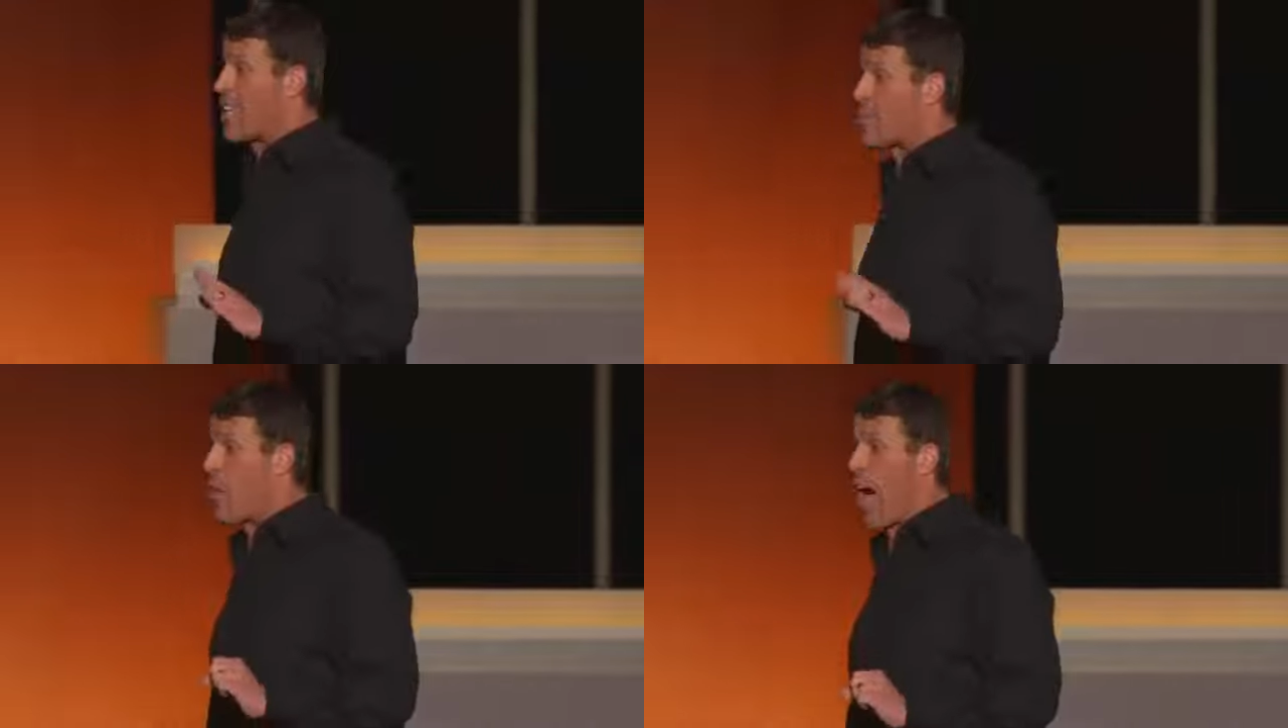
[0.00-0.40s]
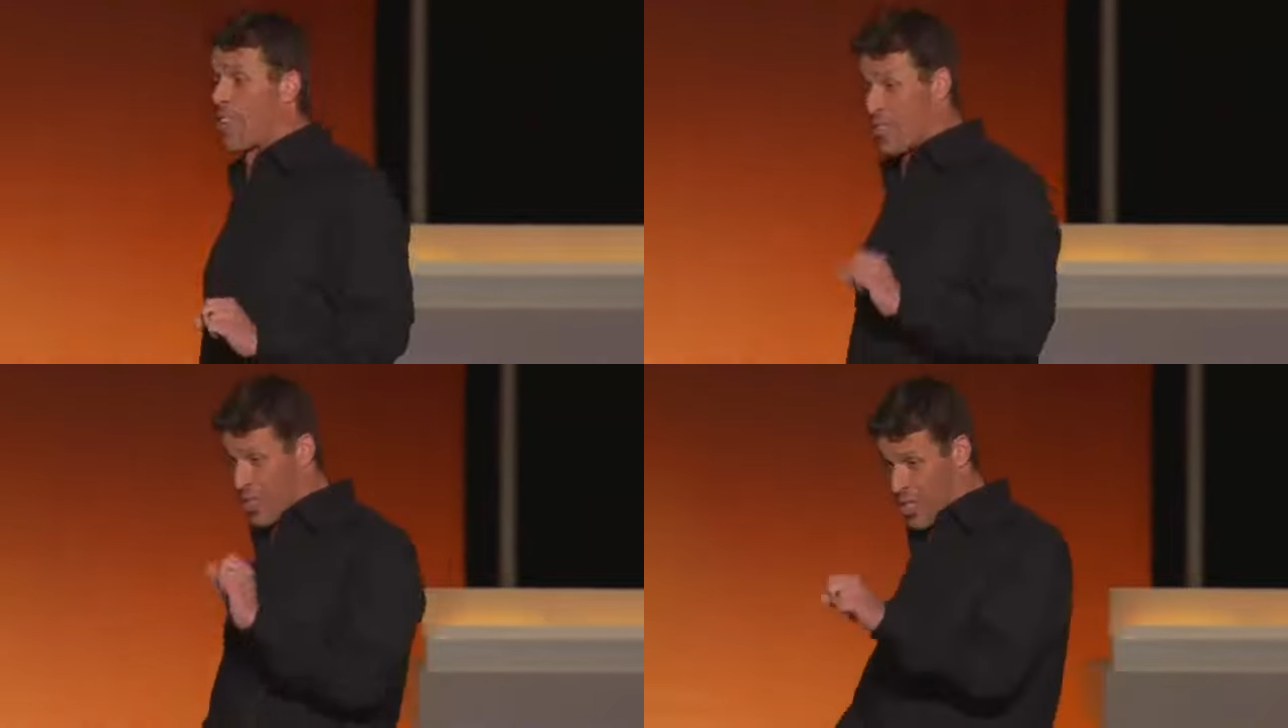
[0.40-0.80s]
6
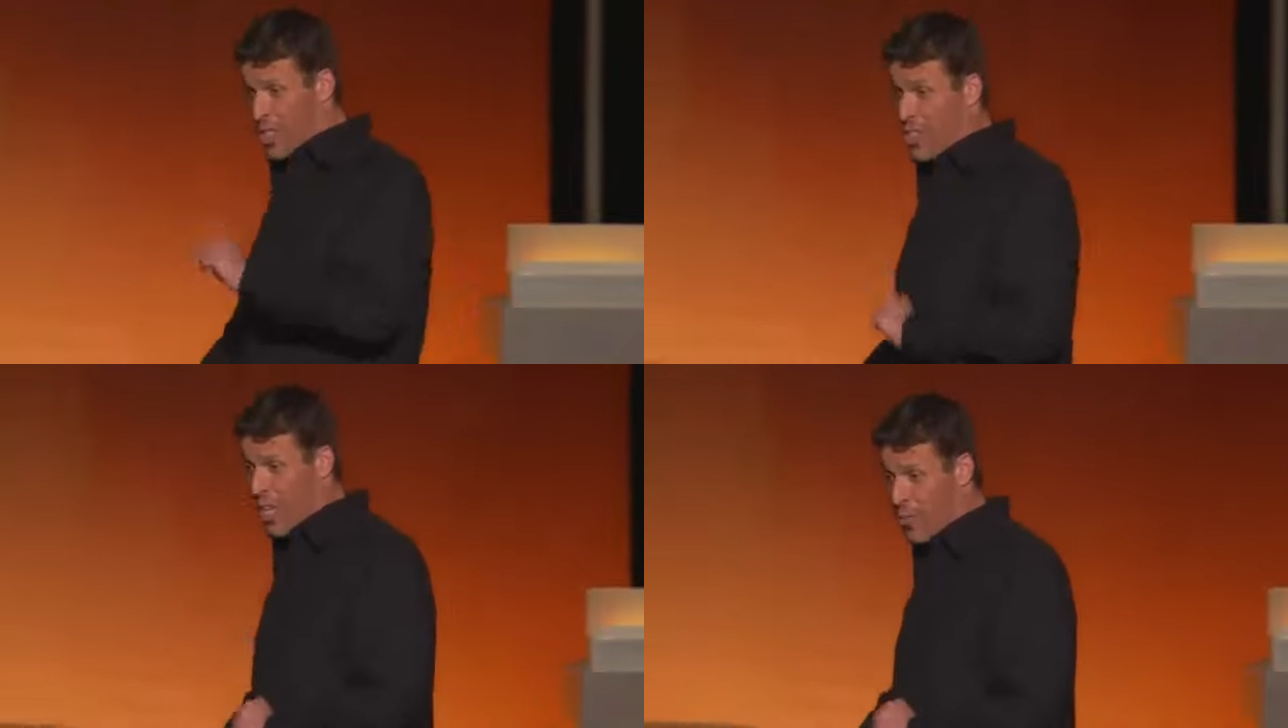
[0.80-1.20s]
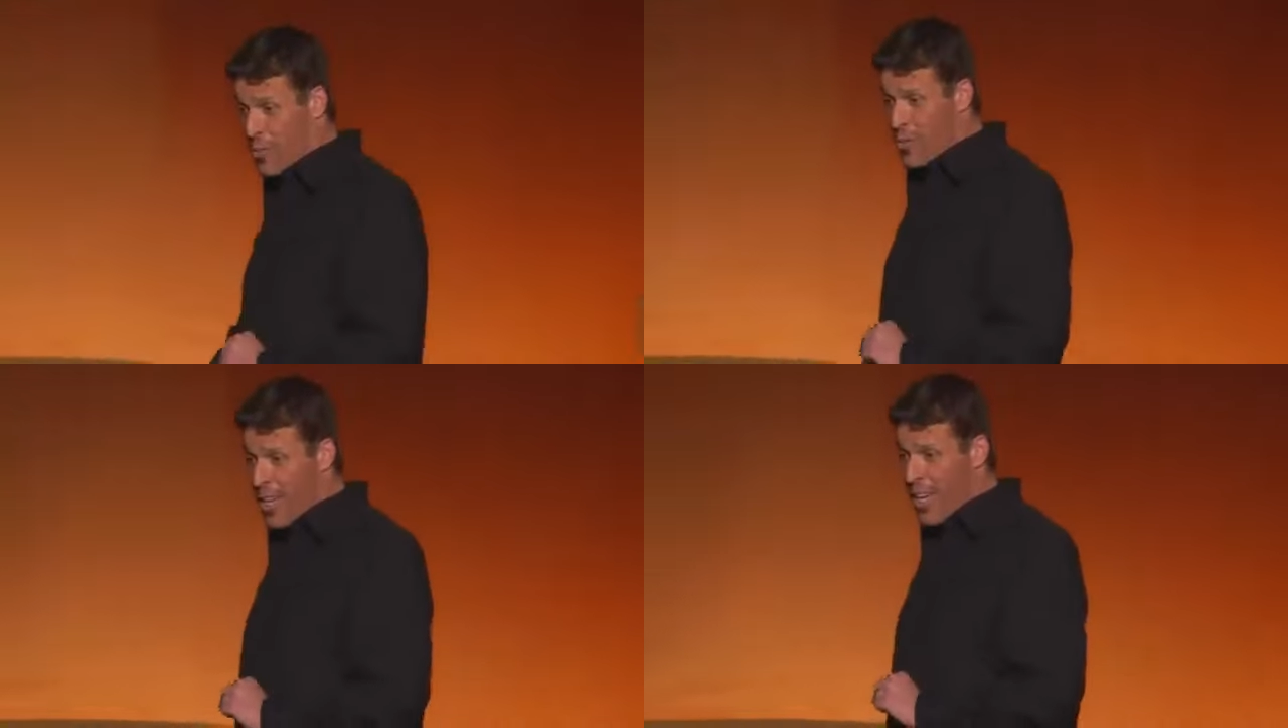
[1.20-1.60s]
blocks, there's 6
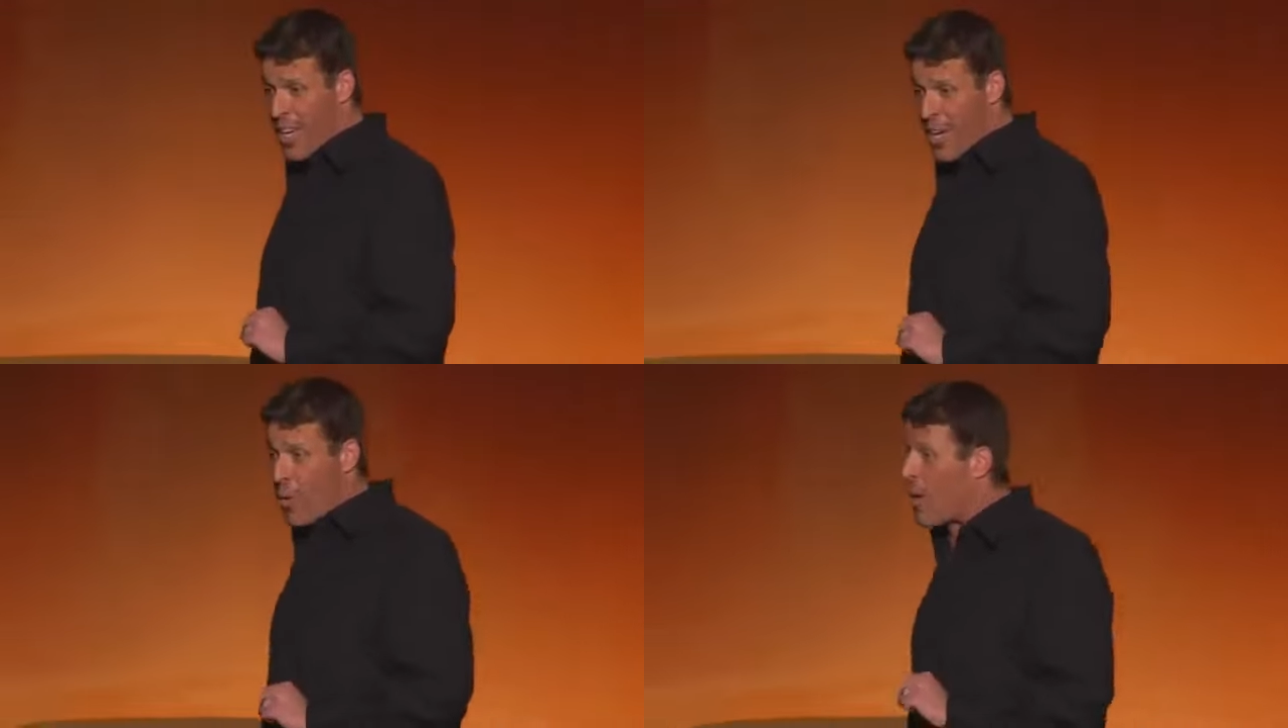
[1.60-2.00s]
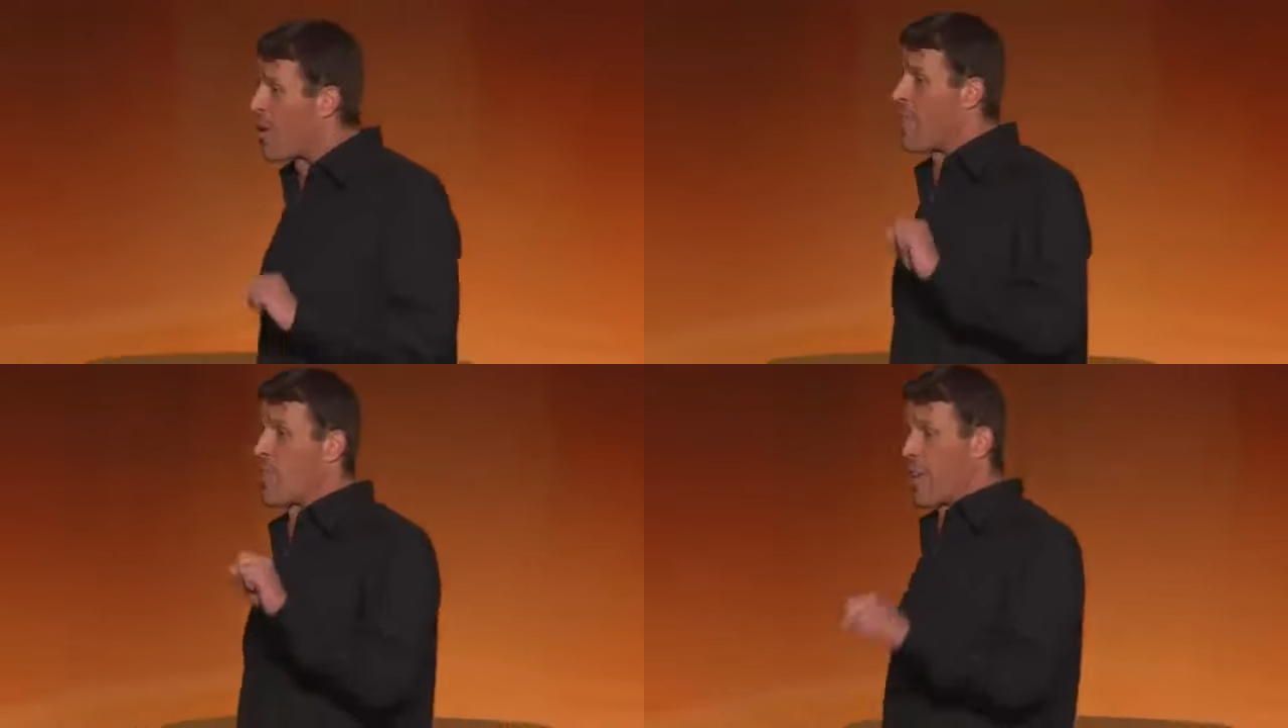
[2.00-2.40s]
gyms. We
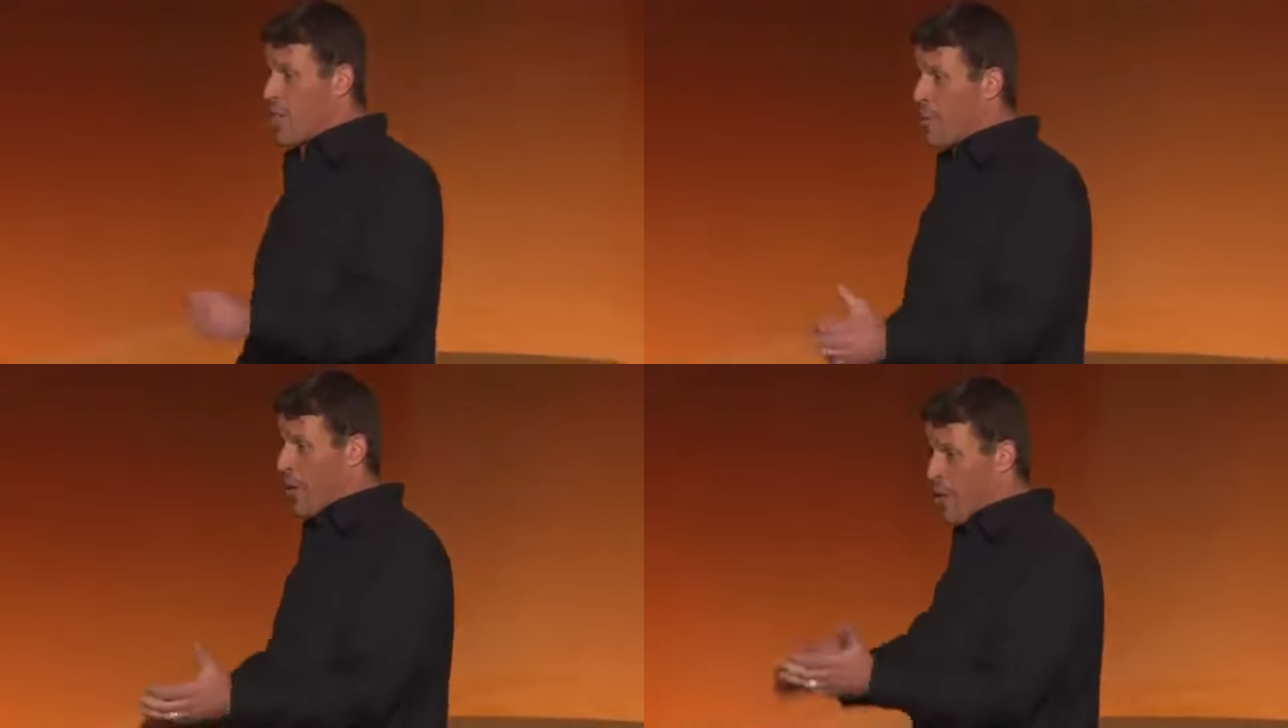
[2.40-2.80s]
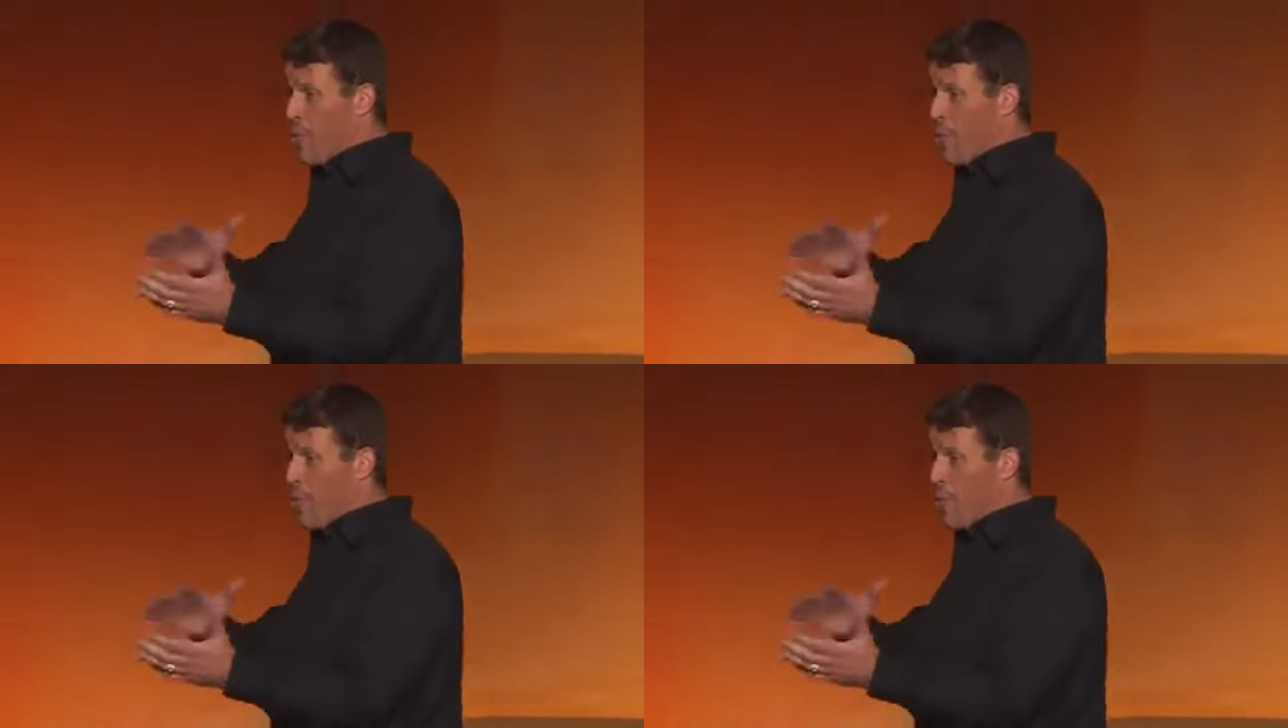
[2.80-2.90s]
don't have to go out of this building.